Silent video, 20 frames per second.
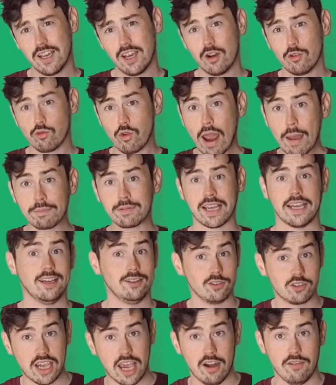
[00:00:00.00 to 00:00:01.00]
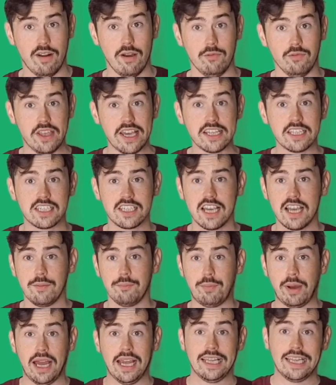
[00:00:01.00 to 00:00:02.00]
Reptiles get around this
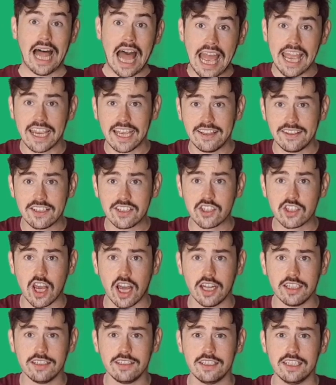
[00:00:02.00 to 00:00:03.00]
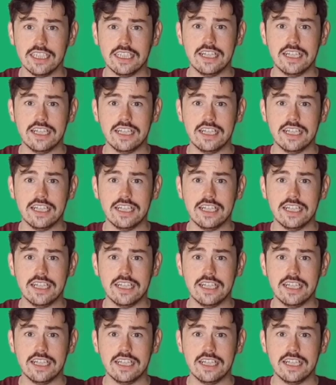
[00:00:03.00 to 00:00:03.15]
by lying in the sun,